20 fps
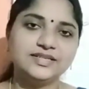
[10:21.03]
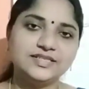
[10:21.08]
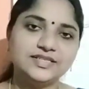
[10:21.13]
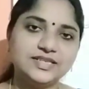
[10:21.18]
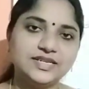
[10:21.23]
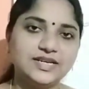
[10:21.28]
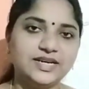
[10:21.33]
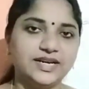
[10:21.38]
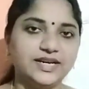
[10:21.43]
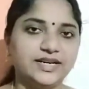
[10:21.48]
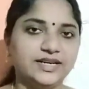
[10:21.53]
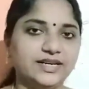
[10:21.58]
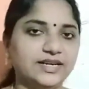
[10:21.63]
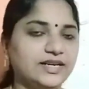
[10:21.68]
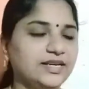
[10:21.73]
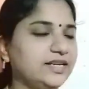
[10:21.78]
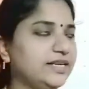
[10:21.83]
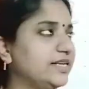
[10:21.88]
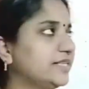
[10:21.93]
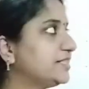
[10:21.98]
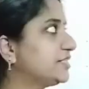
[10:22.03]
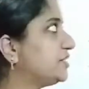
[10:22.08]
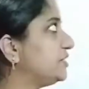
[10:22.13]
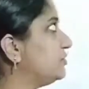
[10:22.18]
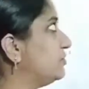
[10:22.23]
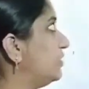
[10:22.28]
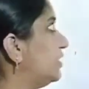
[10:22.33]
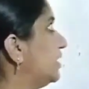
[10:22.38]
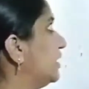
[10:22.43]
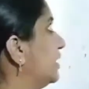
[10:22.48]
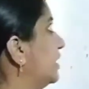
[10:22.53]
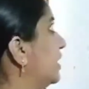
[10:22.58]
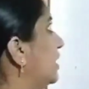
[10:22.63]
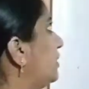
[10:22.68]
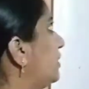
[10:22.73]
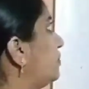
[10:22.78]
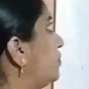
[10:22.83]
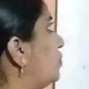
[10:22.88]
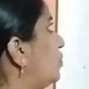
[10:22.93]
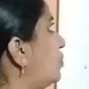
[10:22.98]
Children, next one,
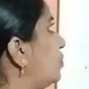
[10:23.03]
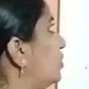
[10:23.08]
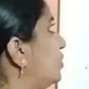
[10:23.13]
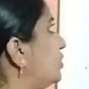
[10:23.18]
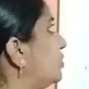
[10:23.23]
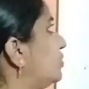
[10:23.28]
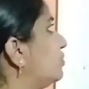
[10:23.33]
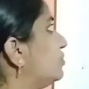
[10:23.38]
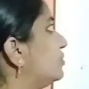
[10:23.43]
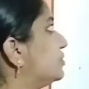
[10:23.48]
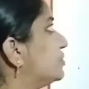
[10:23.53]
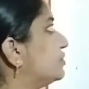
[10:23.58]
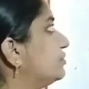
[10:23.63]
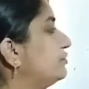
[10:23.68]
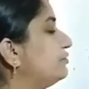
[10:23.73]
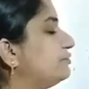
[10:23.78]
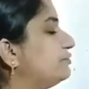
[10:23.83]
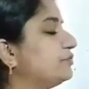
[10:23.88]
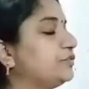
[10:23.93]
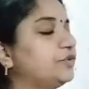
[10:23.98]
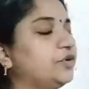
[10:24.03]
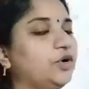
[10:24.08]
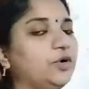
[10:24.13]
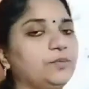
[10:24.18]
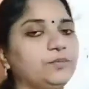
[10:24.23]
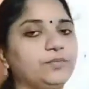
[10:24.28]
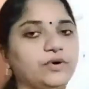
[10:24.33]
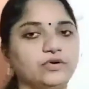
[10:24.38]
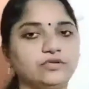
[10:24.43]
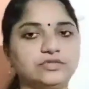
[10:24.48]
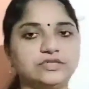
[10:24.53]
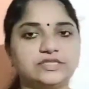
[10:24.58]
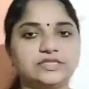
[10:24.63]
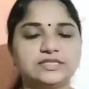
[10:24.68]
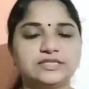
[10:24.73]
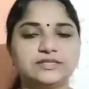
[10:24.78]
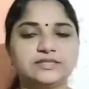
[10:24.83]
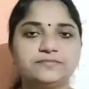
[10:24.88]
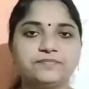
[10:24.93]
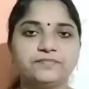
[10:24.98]
molecules of
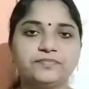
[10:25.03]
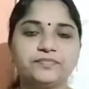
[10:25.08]
compounds.